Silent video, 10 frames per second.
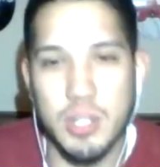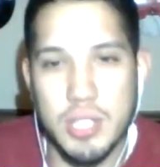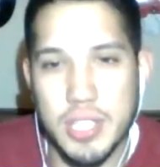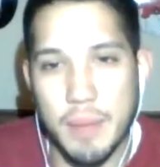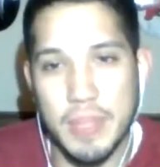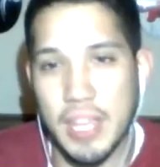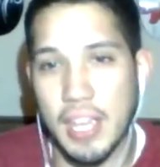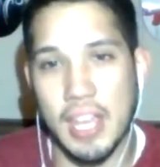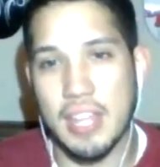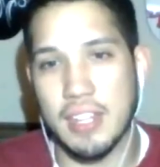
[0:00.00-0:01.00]
something,
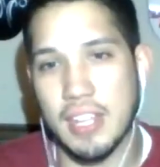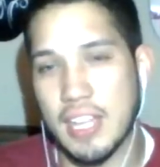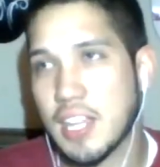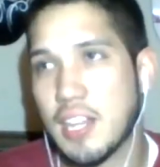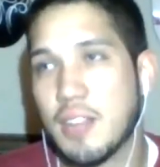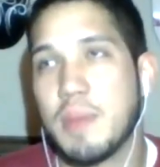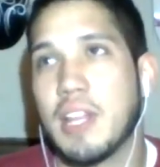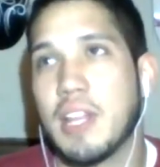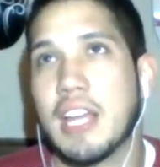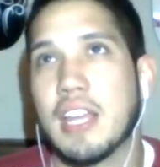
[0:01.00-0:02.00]
and it's gonna be
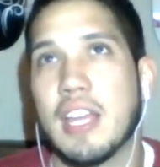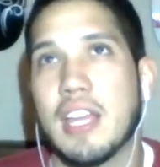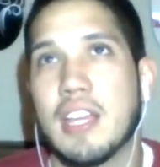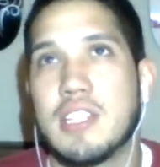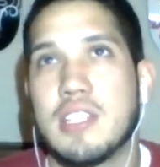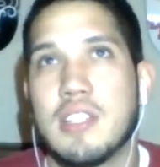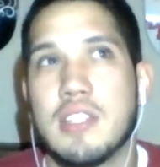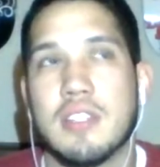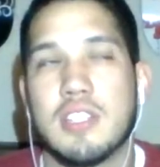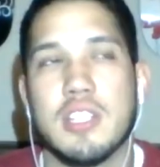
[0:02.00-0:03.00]
like
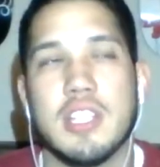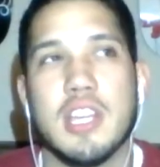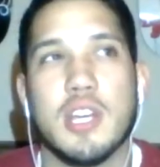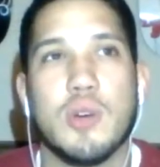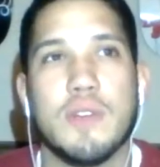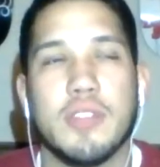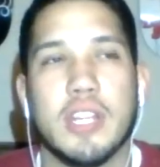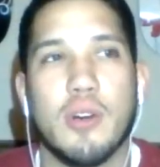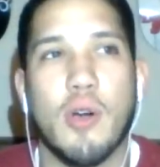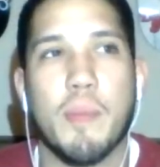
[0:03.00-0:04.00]
to the equivalent
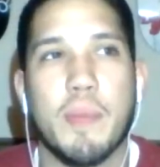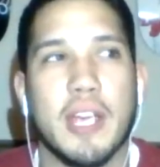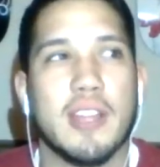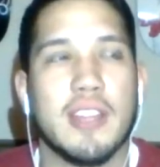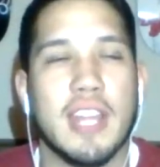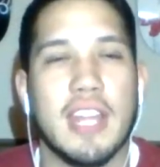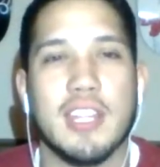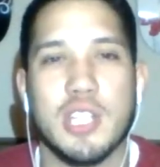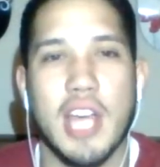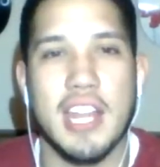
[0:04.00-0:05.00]
or bigger than the
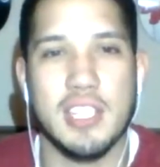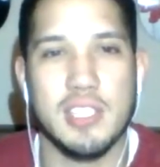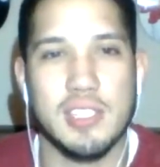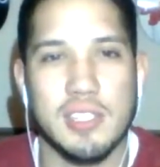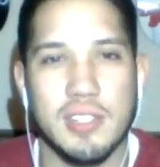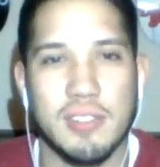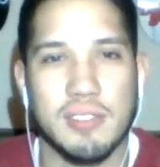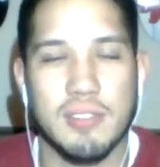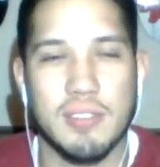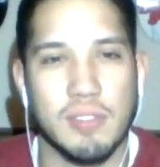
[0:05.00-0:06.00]
Chinese
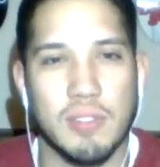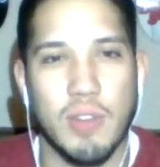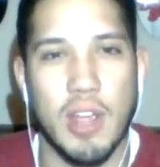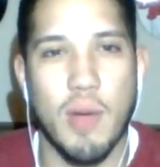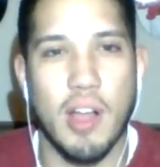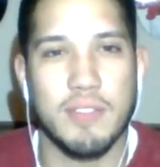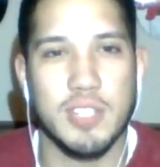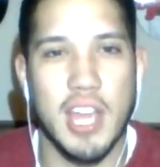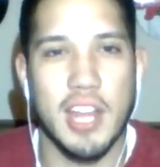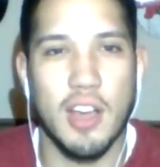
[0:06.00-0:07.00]
Great Wall of
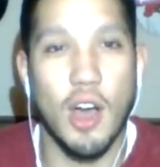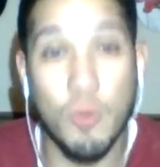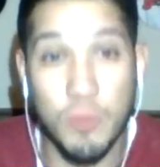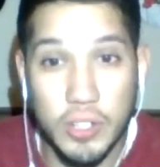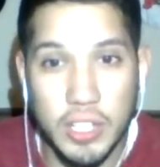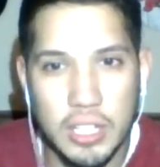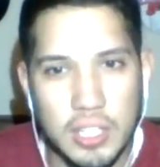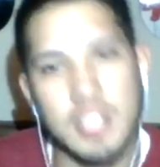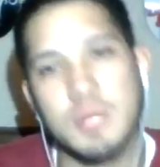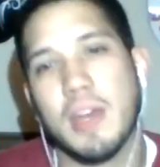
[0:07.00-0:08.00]
China. Hopefully,
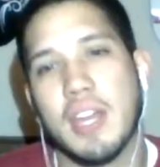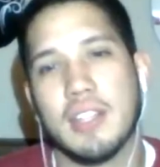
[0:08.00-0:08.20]
that's my